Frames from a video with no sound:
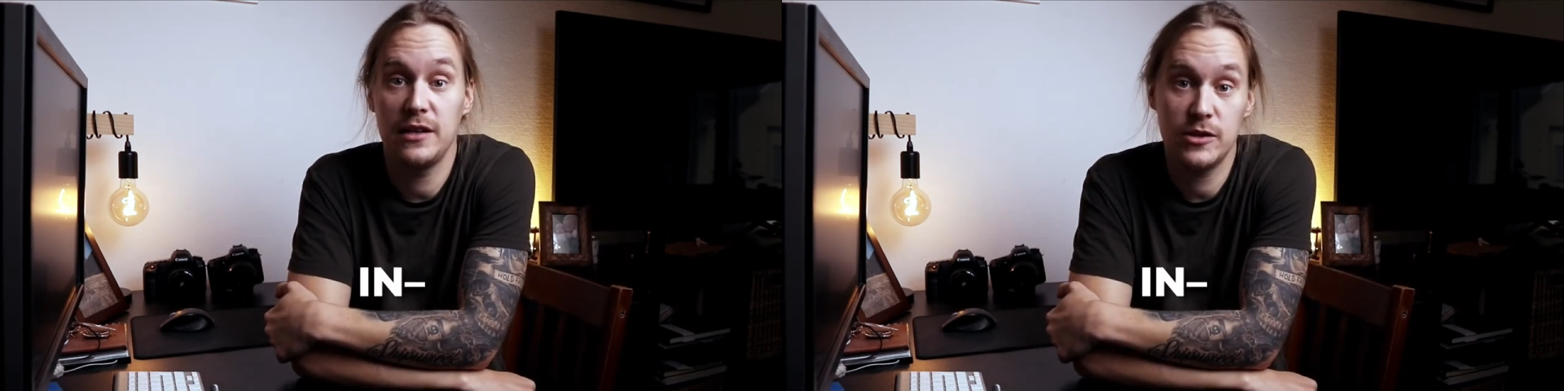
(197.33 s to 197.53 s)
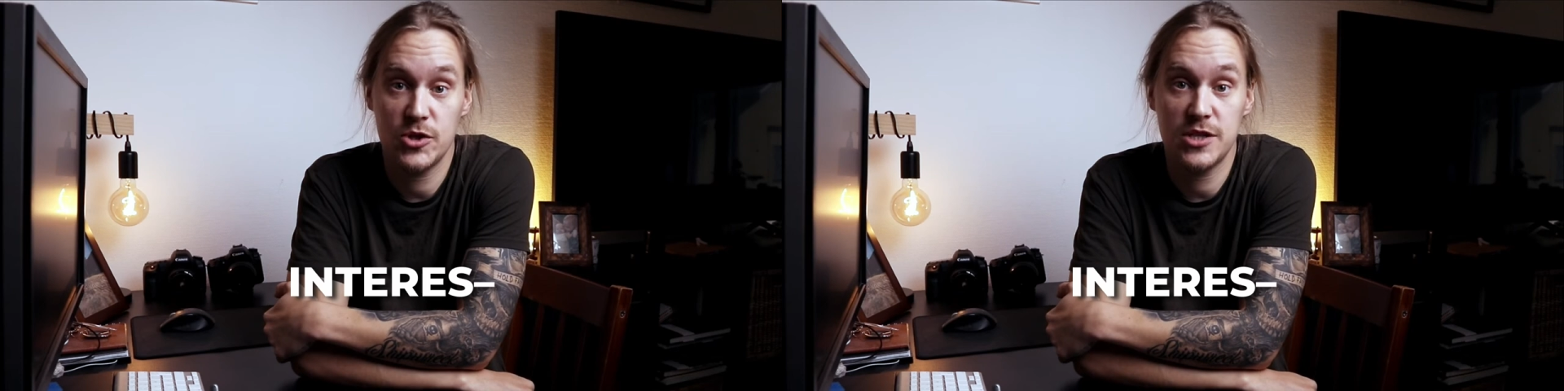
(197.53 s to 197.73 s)

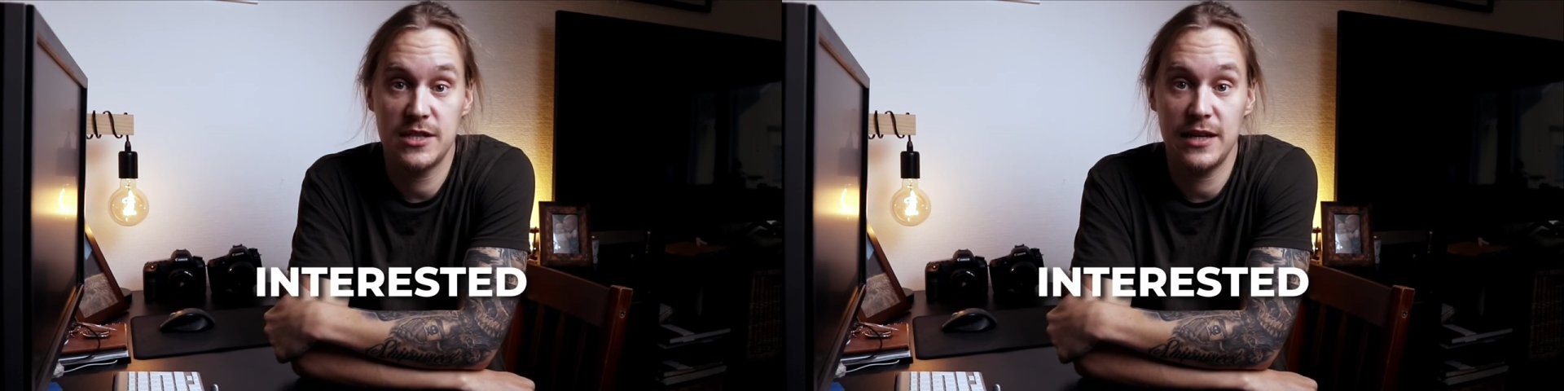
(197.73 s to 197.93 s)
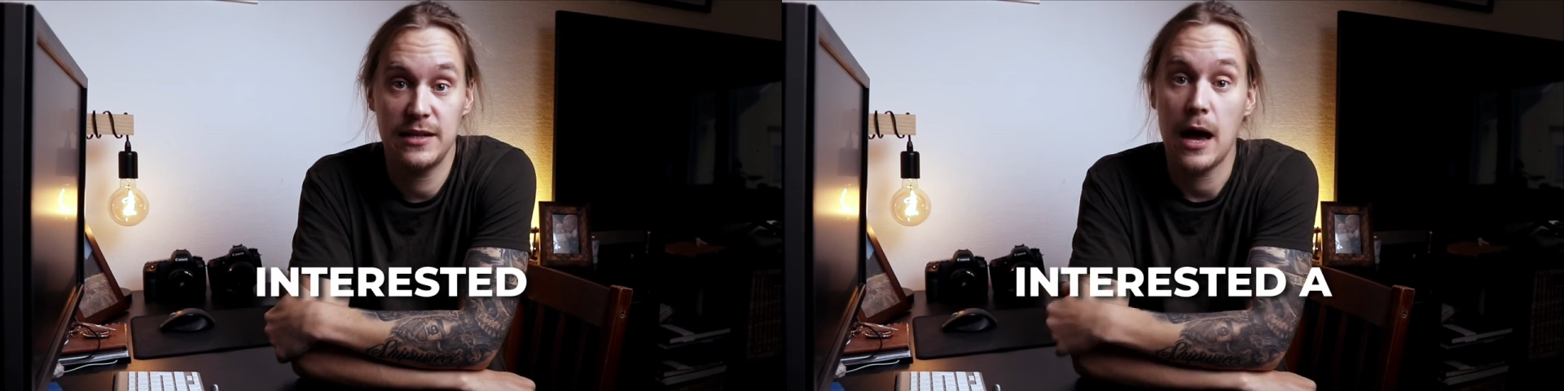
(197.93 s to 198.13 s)

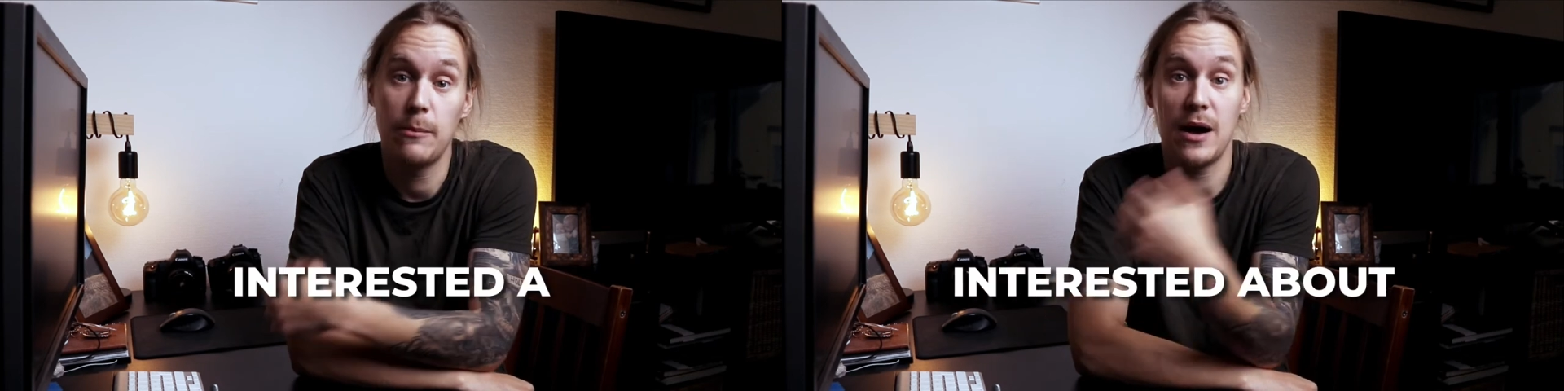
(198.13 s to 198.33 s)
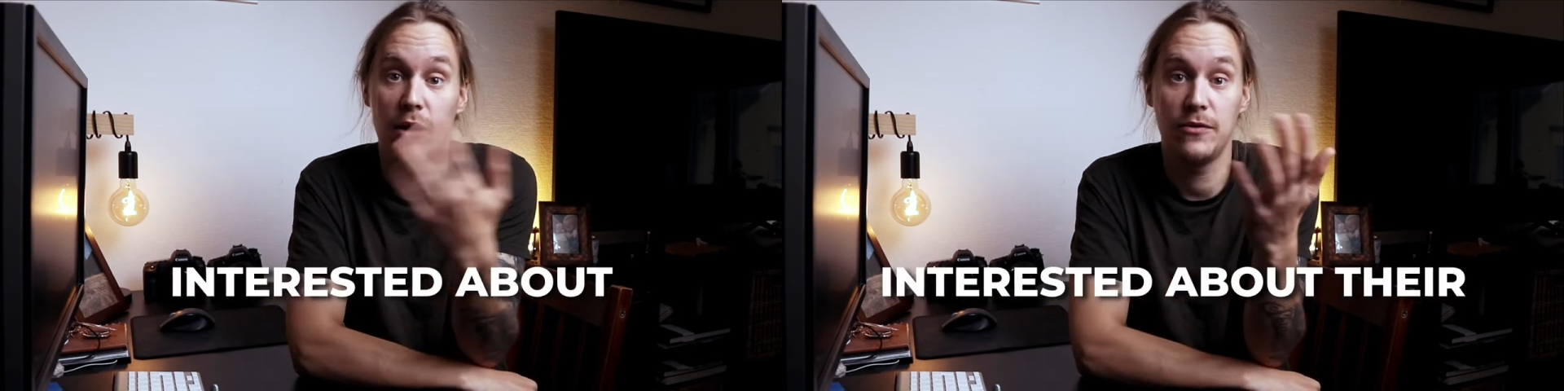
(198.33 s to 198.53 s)
interested
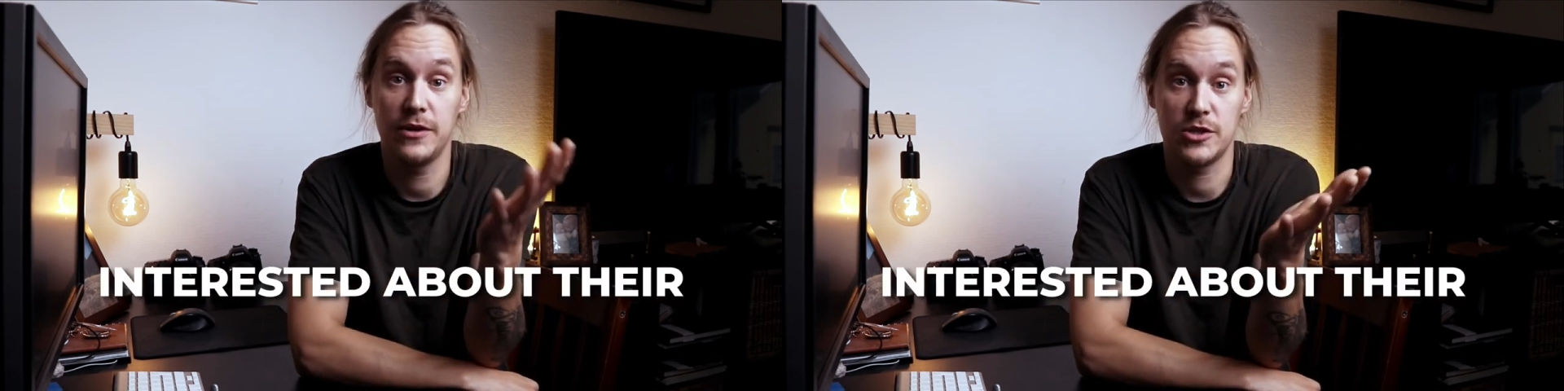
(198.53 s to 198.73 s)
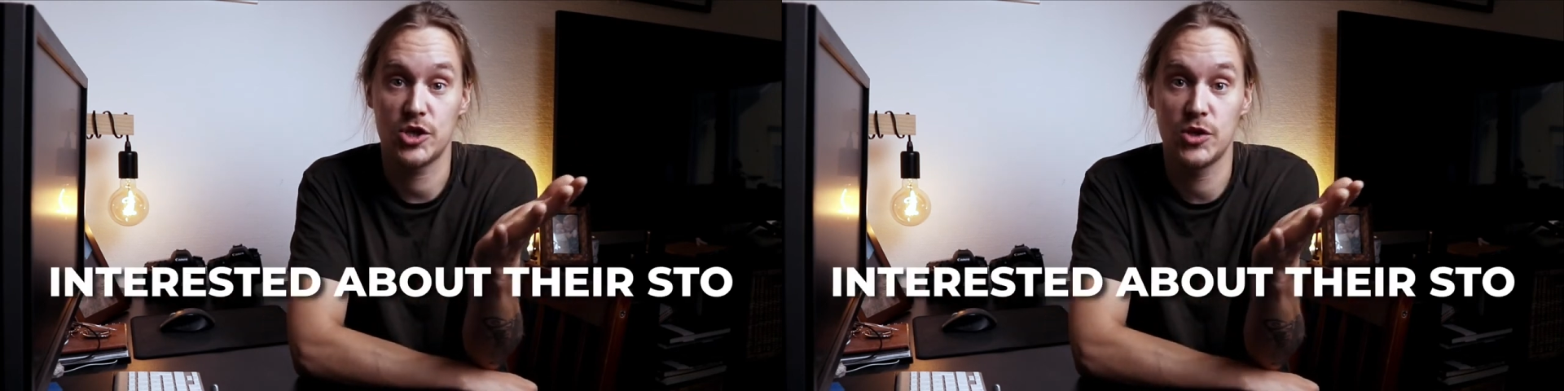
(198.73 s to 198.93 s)
about
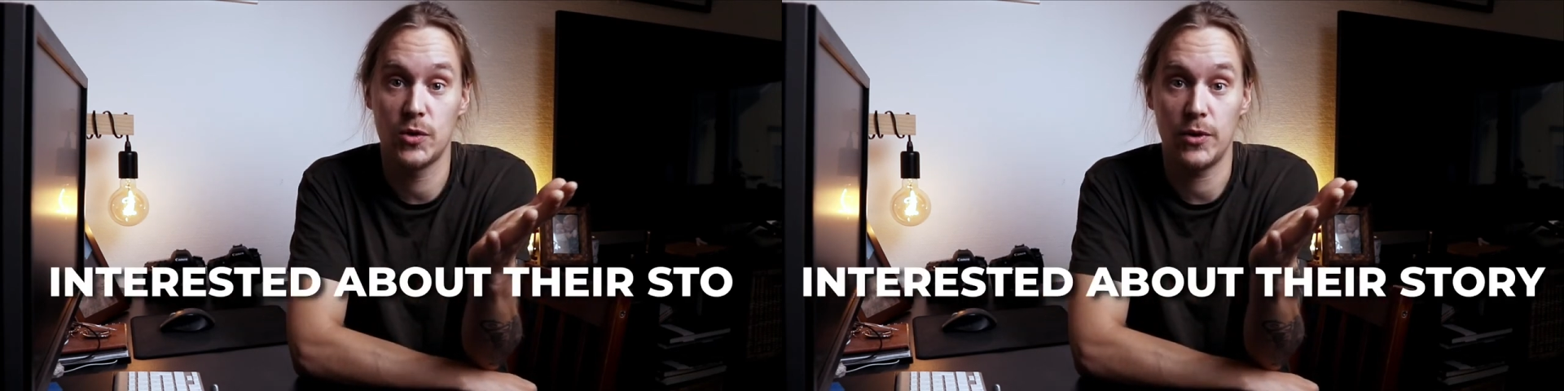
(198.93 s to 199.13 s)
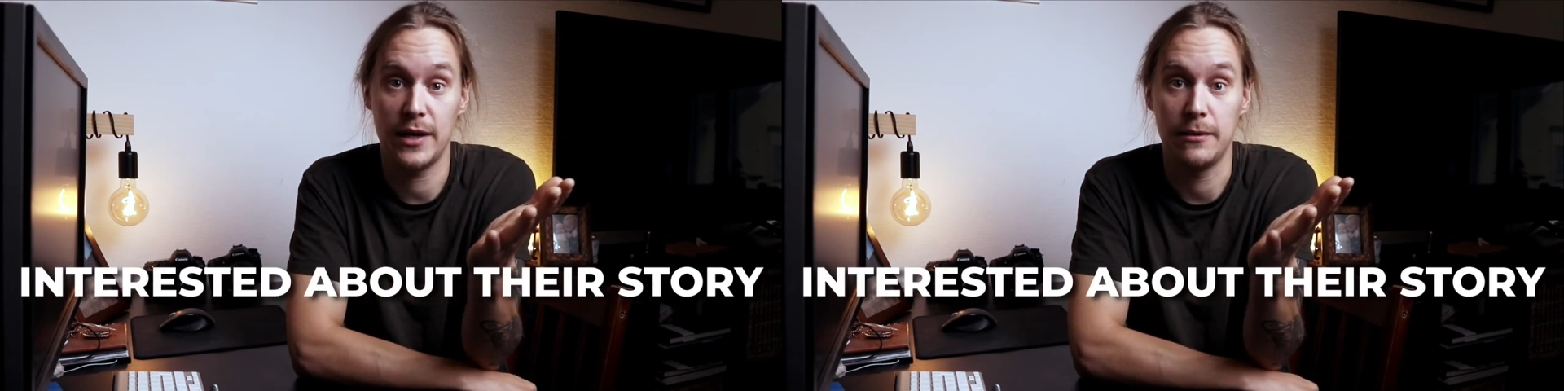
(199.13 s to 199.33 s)
their story.